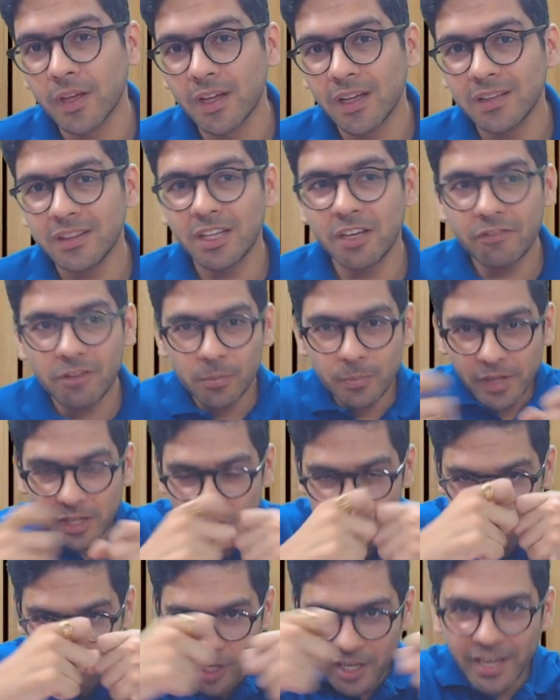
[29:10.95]
There will be a
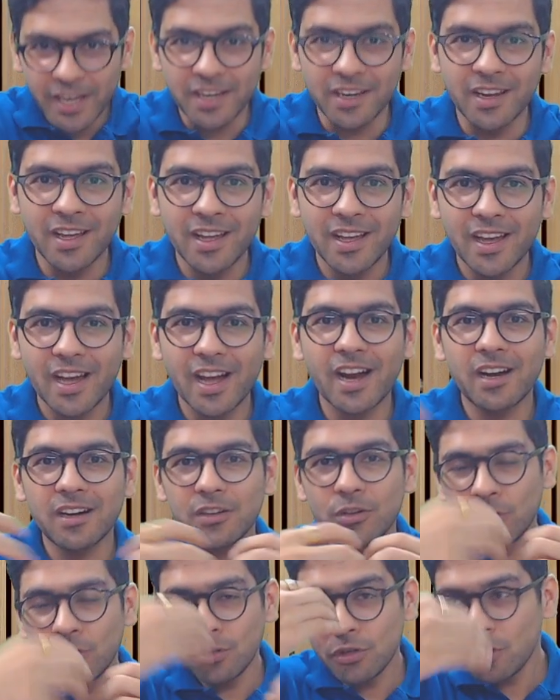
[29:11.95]
chain, and
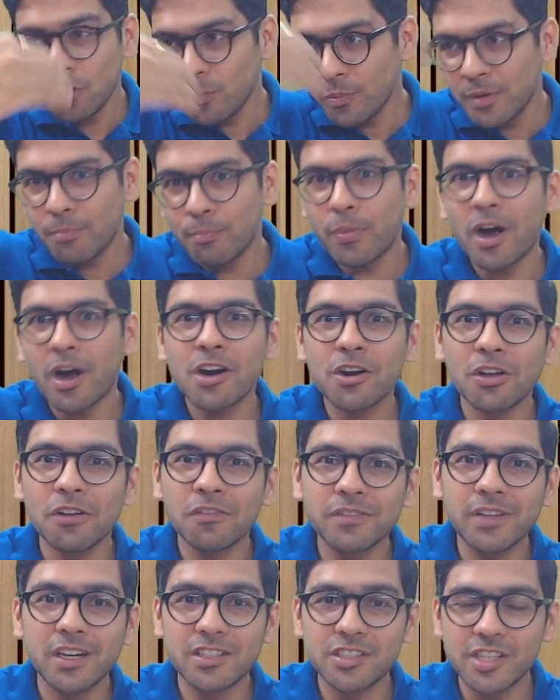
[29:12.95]
you'll be part of
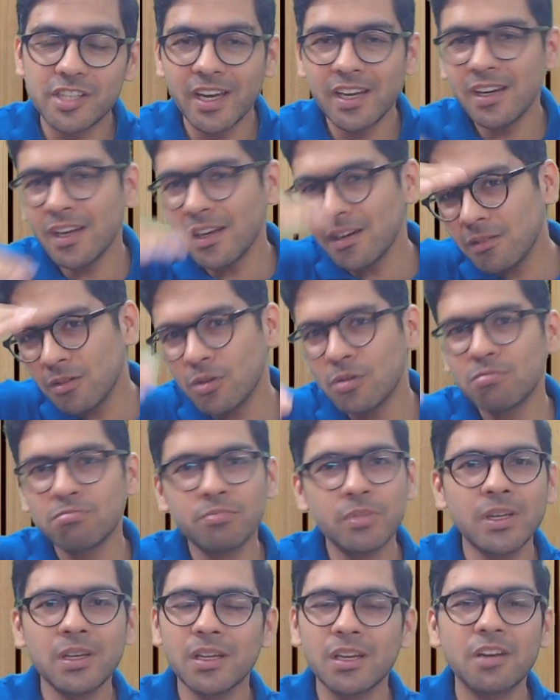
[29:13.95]
that chain, and you'll
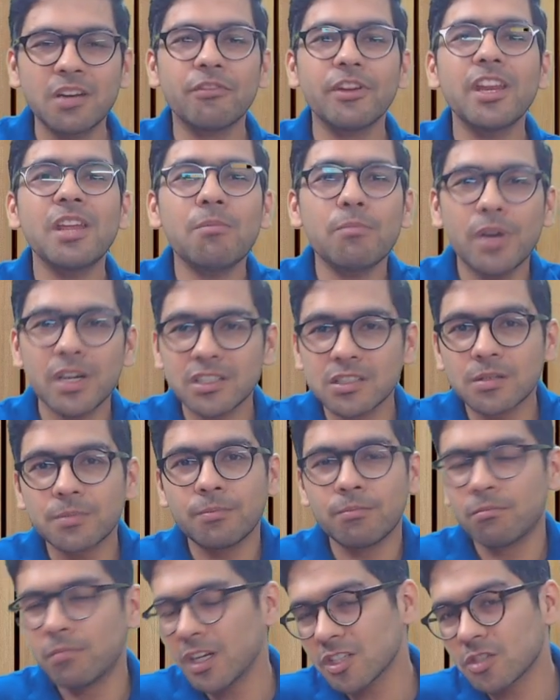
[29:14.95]
be in a very much
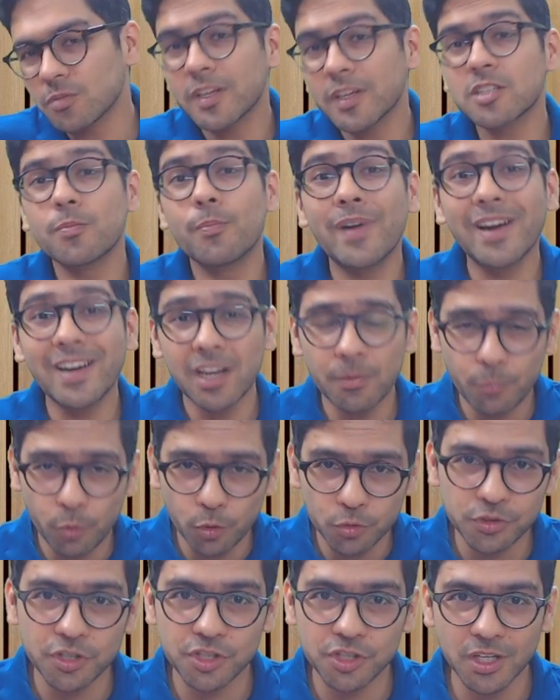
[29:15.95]
better
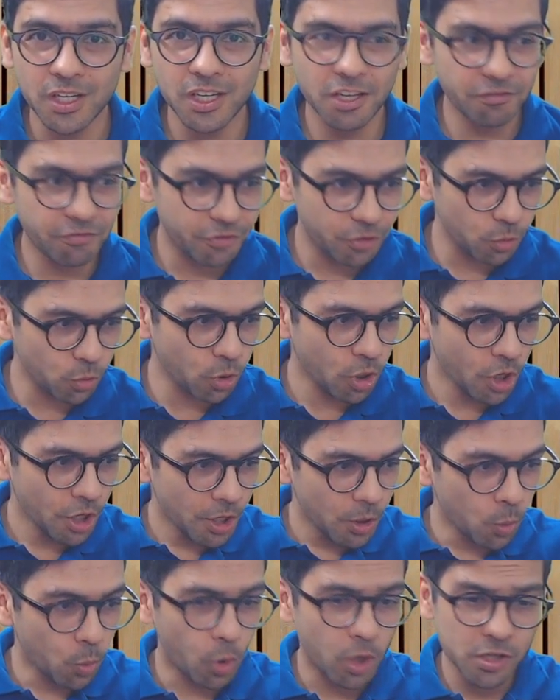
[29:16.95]
position if you
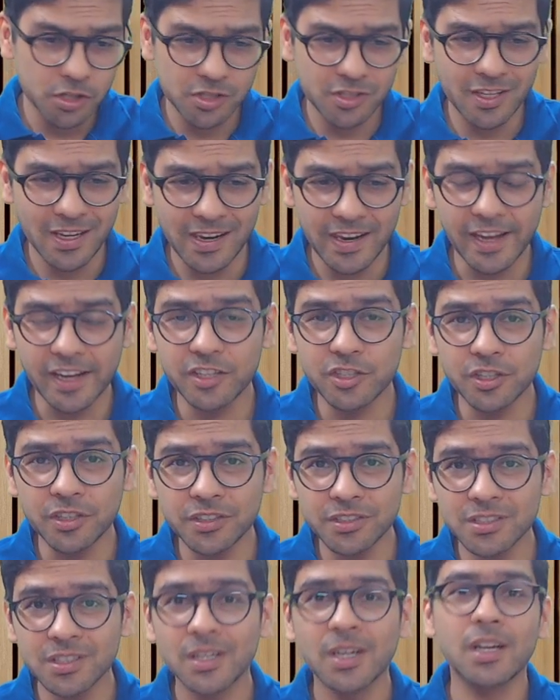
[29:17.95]
watch the
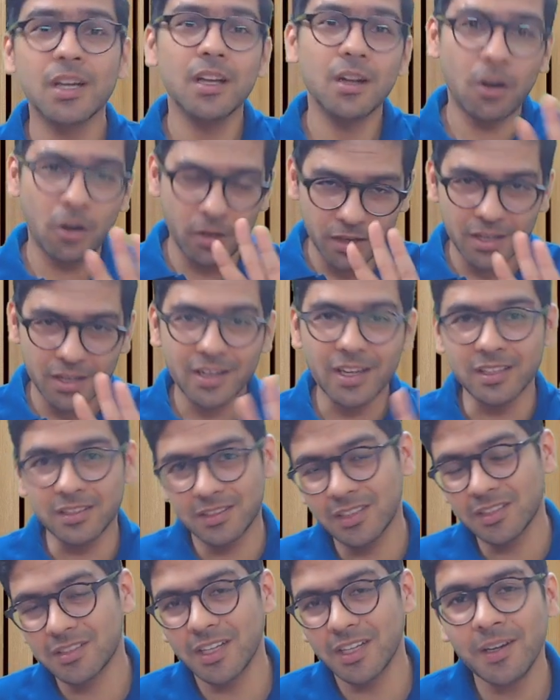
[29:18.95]
lectures on a
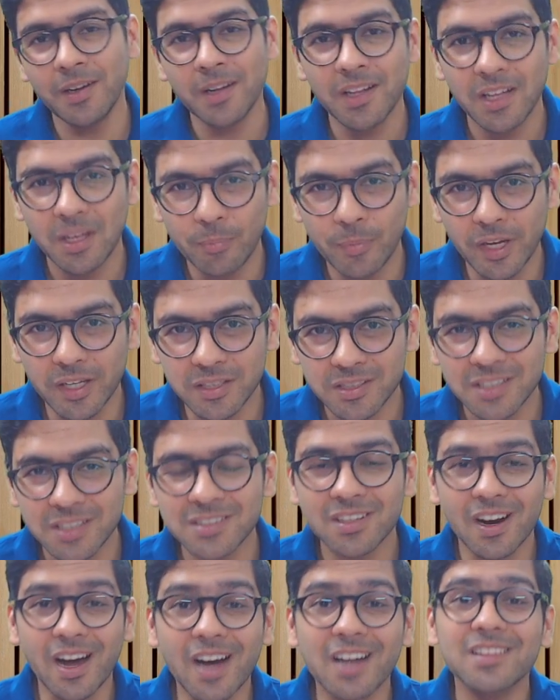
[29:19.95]
consistent basis
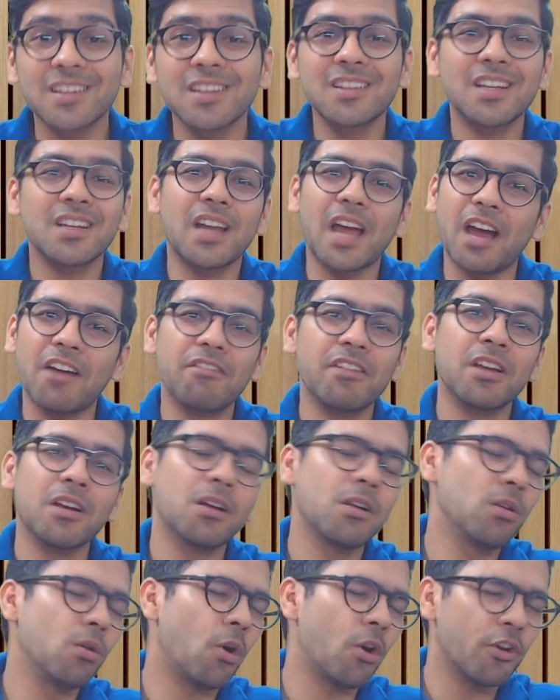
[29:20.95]
rather than having a
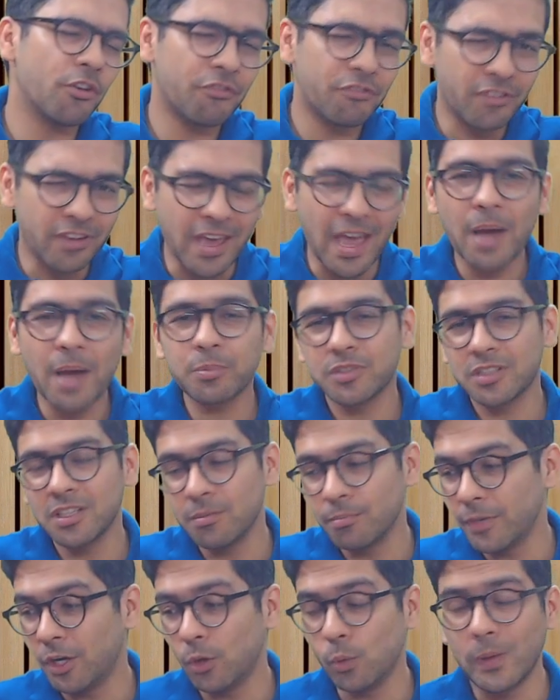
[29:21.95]
lot of gaps in
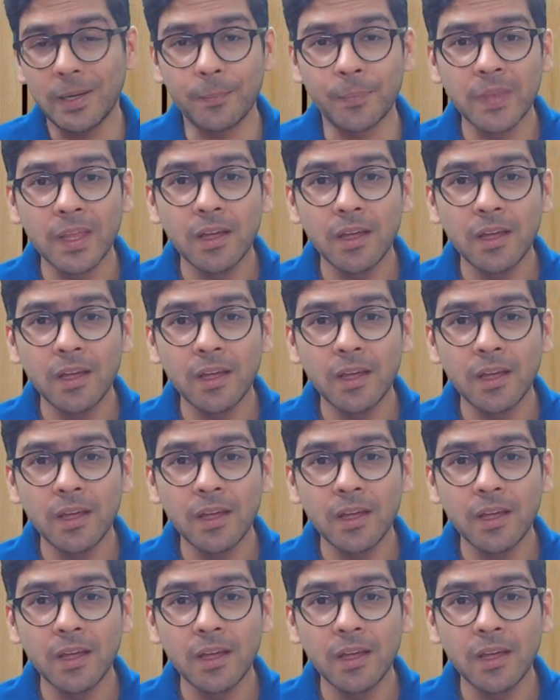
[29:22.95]
between.